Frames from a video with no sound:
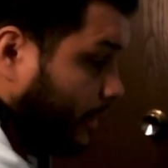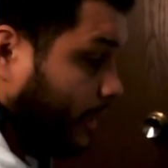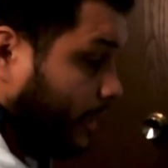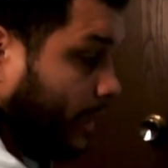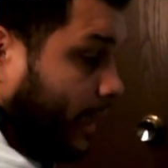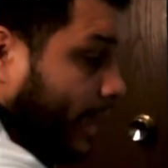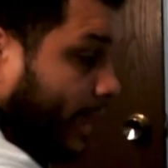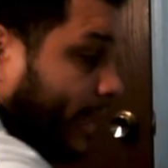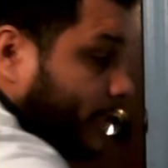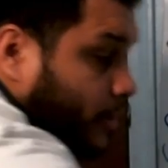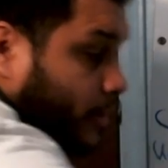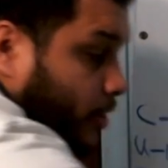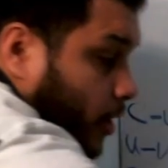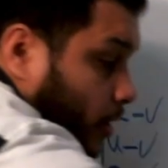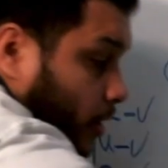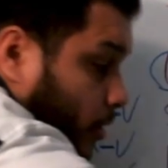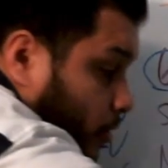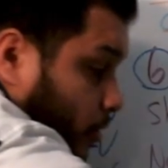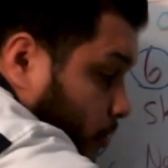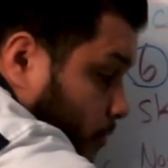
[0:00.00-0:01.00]
I
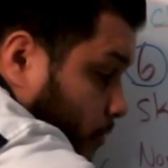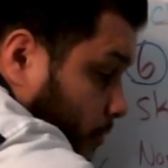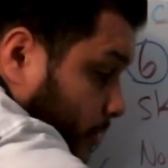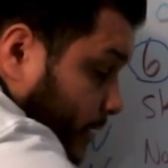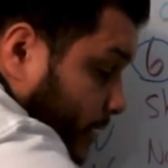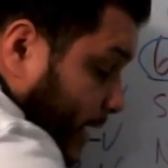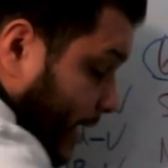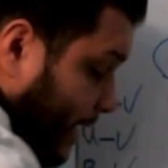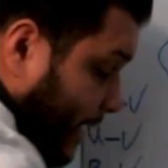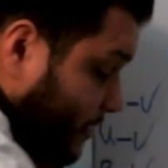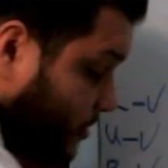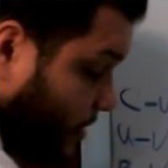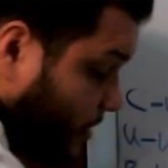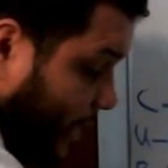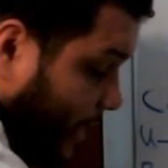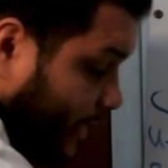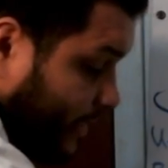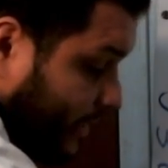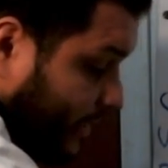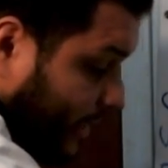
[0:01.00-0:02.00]
know that I should
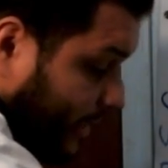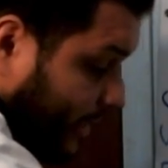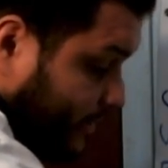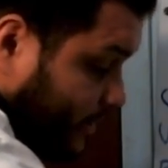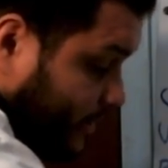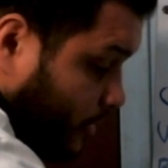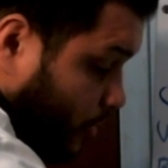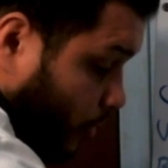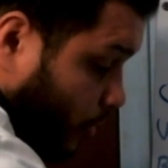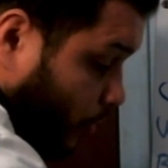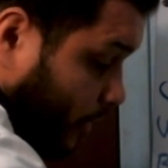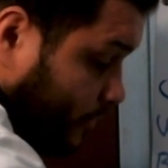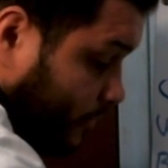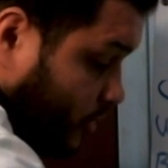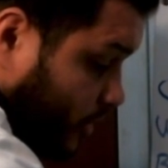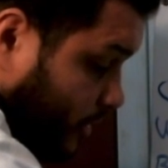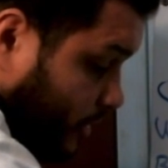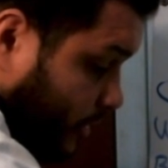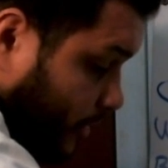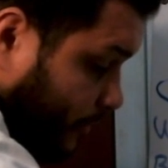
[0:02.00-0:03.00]
at least go up to
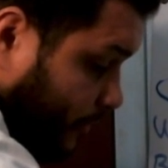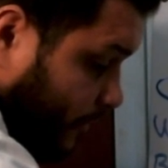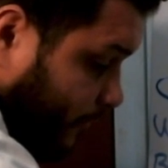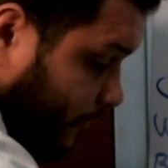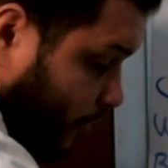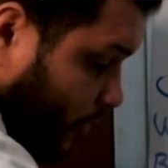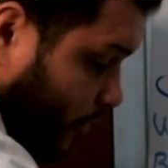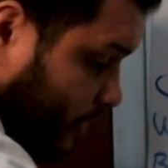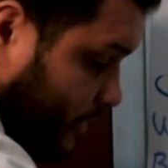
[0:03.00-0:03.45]
the number 14.